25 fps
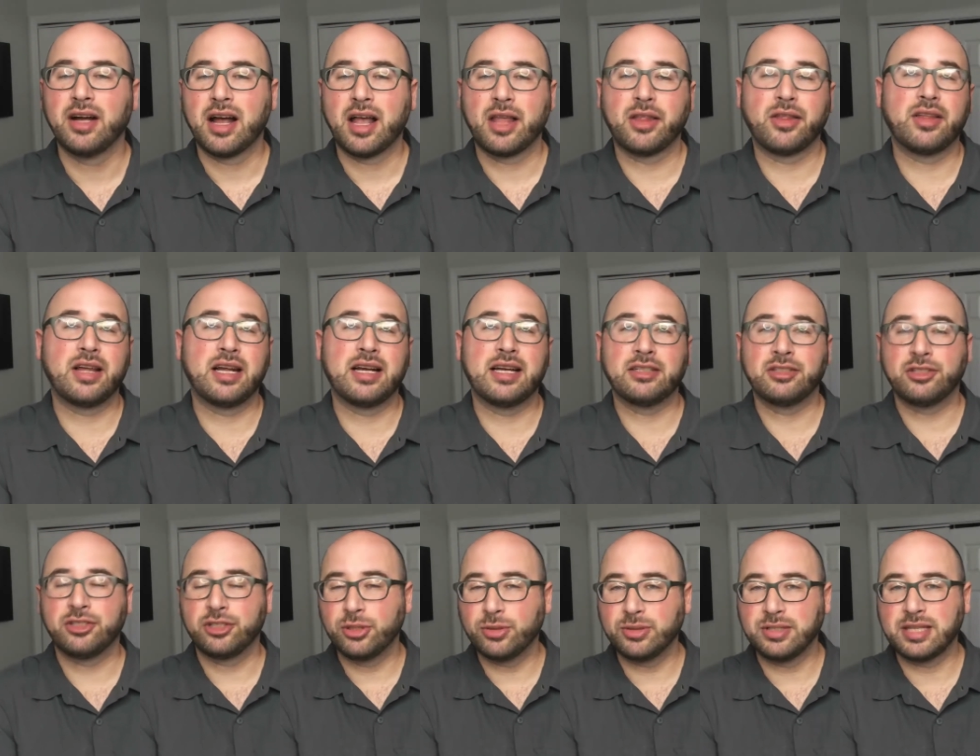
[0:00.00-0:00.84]
And then
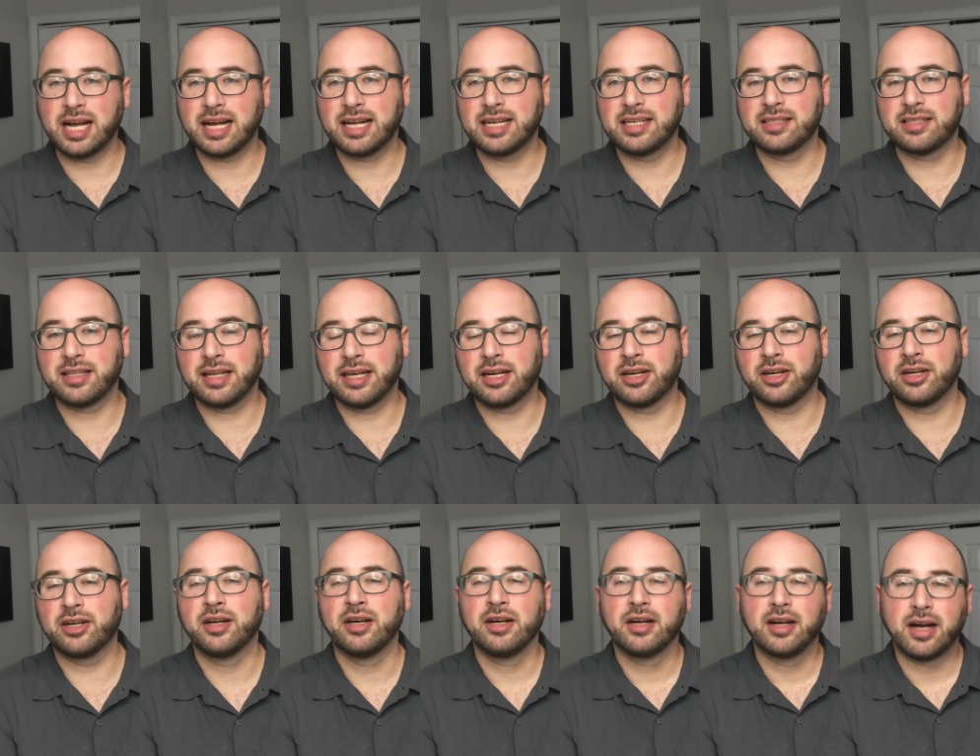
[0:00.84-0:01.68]
in two seconds
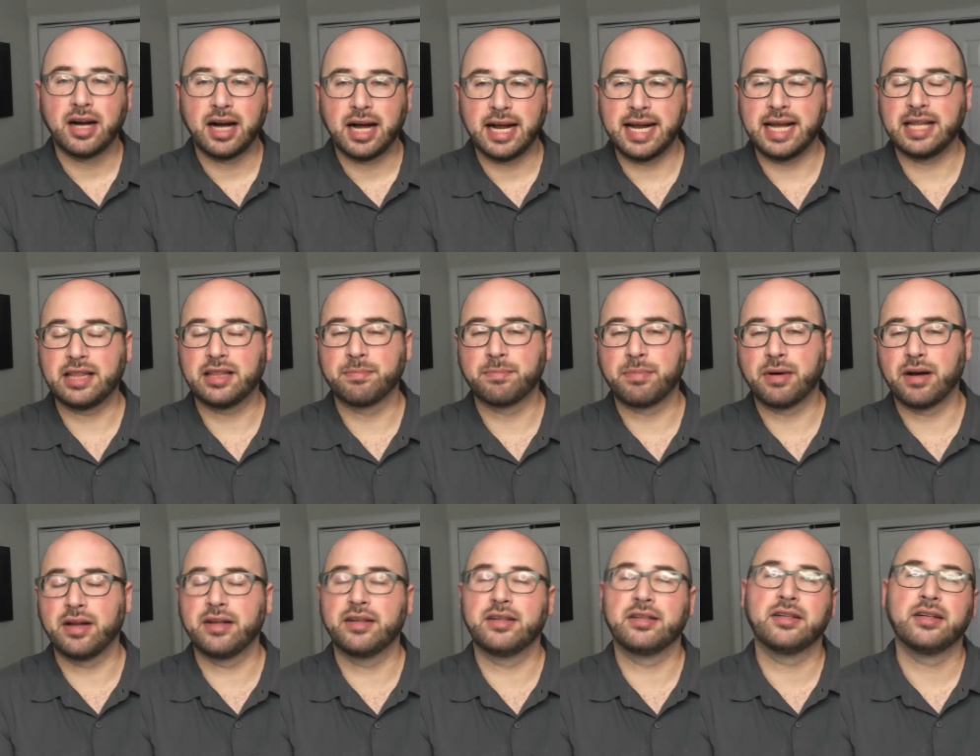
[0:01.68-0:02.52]
later, I hit the
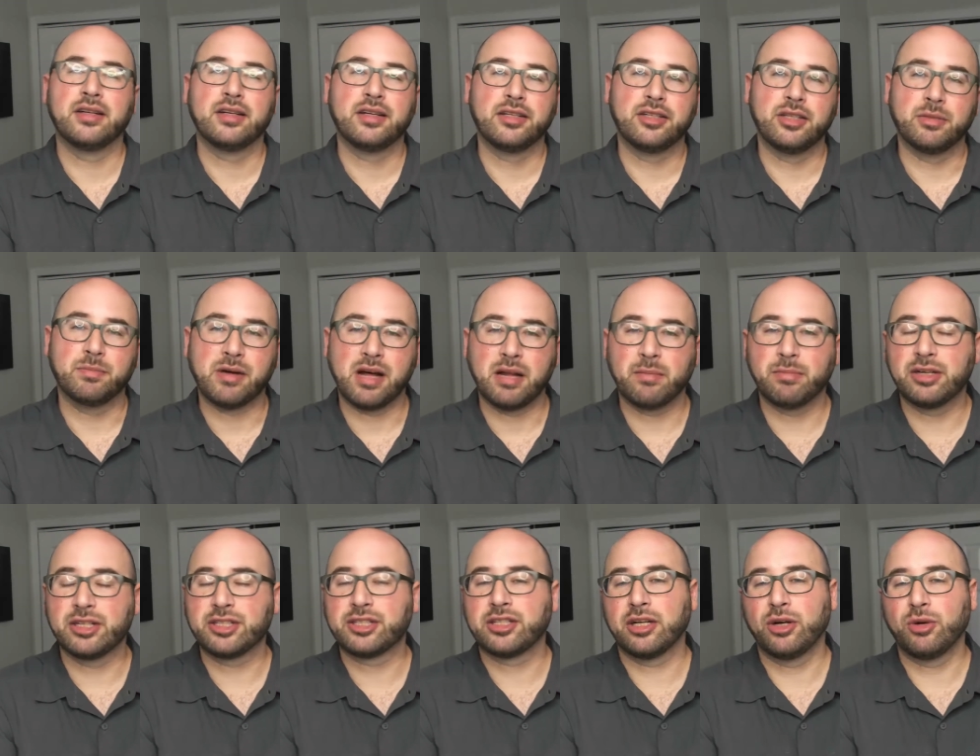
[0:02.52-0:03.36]
button to
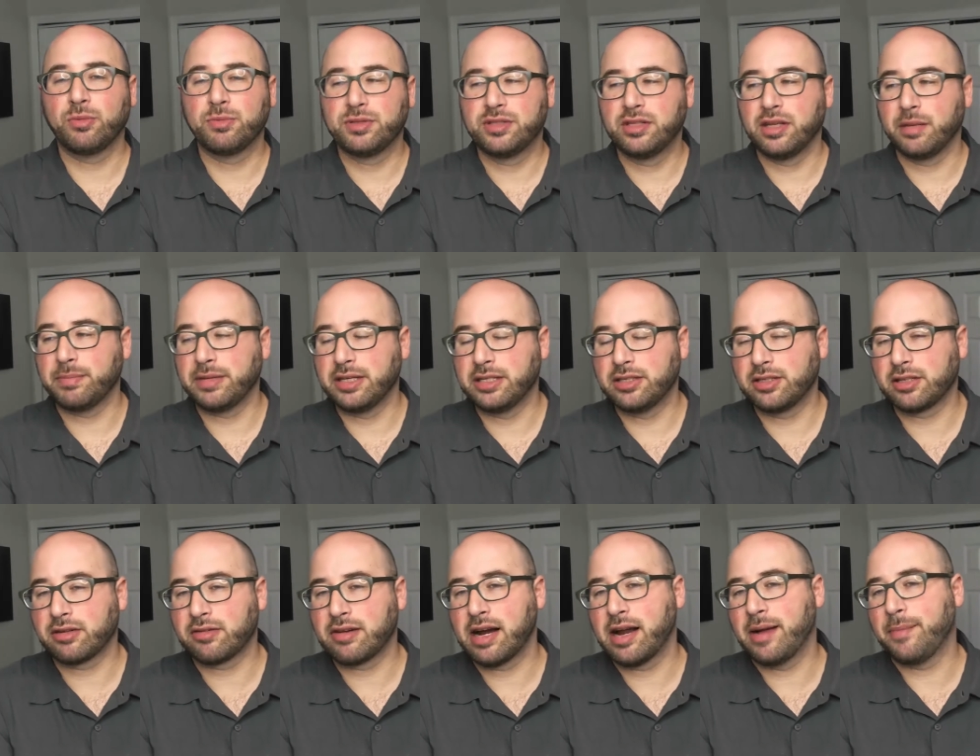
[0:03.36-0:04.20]
publish, it opens up
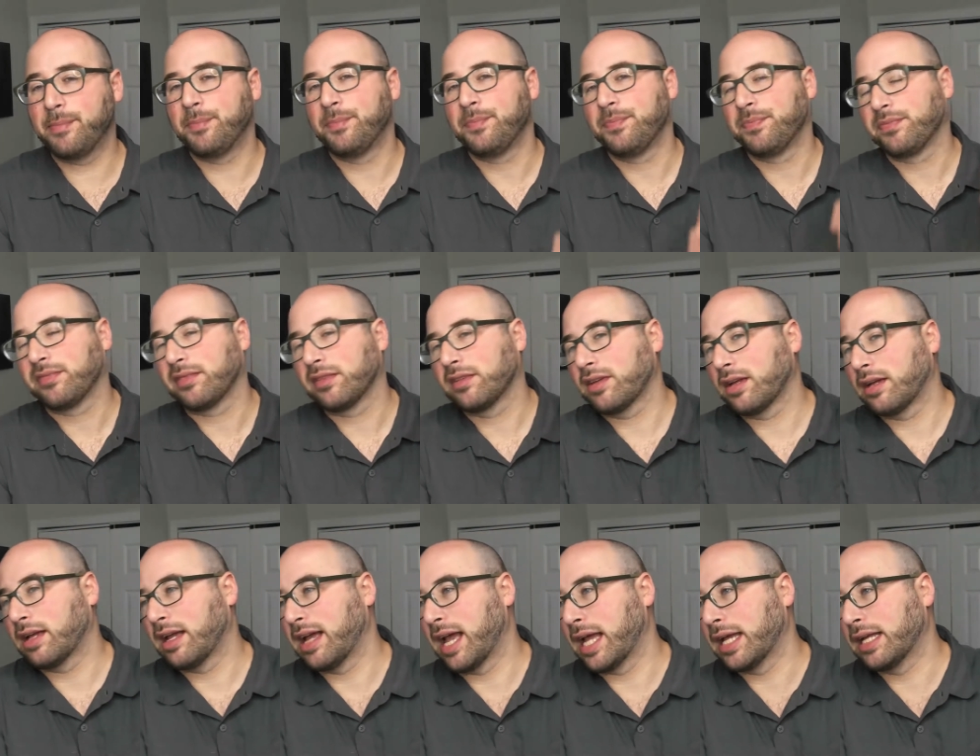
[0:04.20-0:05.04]
Instagram,
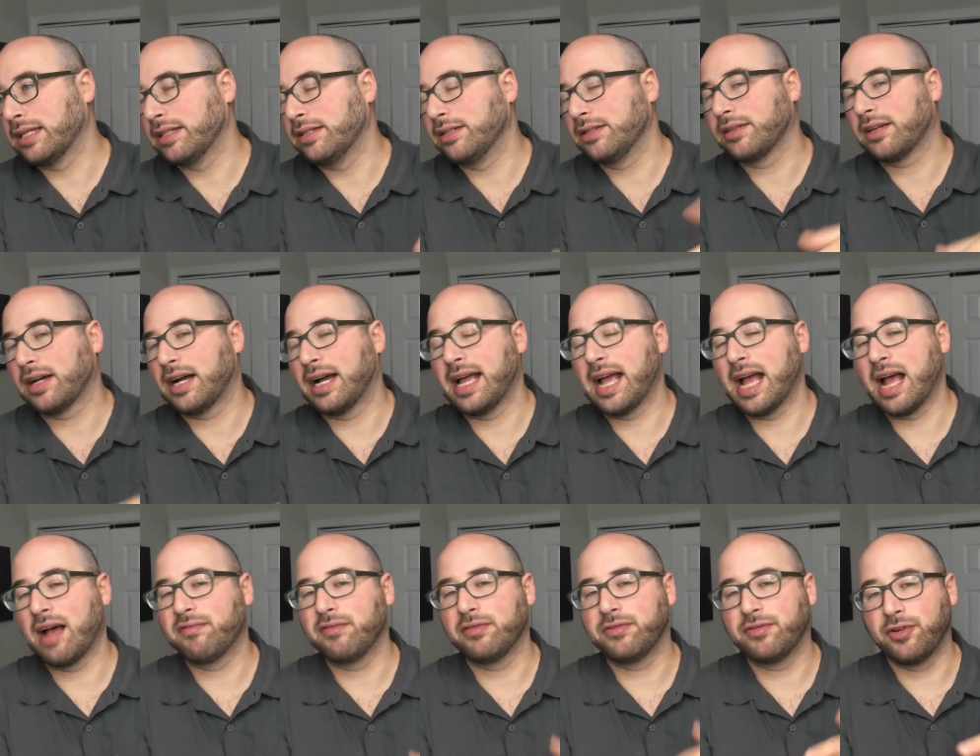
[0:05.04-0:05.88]
and I
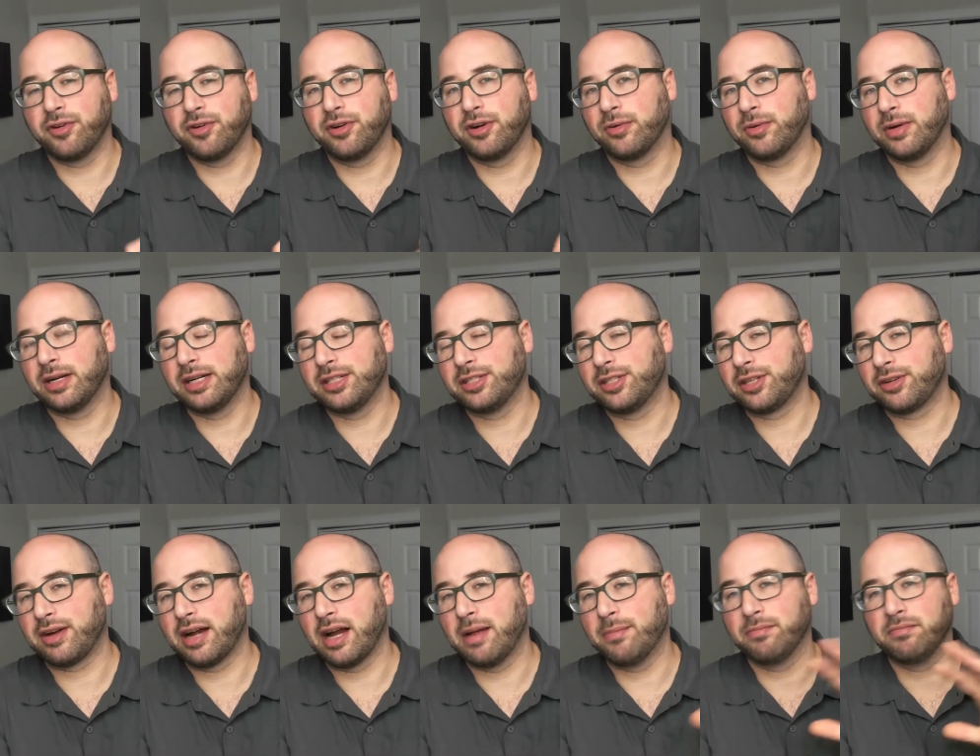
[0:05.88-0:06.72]
have a photo on
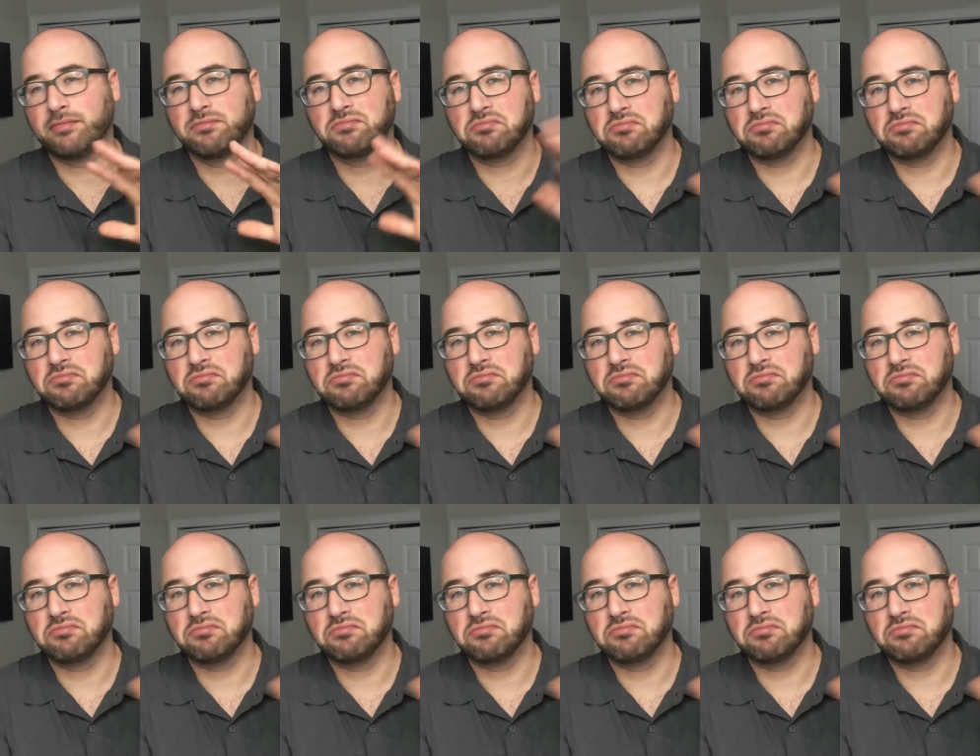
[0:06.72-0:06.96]
Instagram.